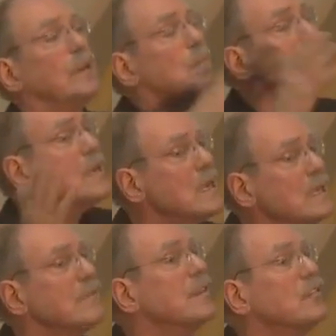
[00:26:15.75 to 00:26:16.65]
by the
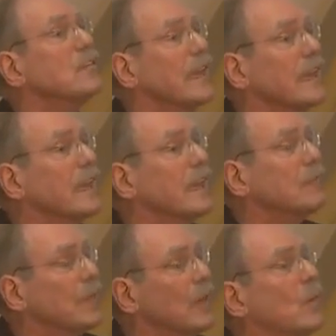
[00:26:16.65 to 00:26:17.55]
middle of this
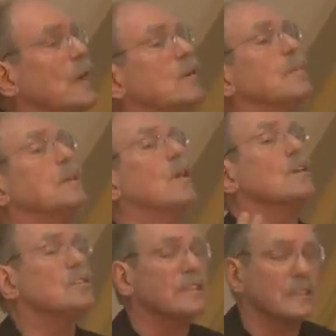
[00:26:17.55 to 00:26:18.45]
decade, marijuana will be
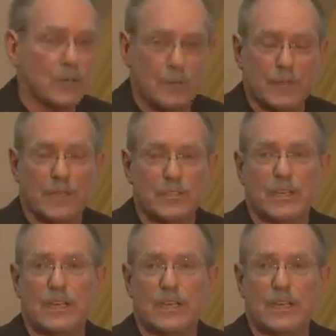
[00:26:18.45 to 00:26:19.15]
largely decriminalized in the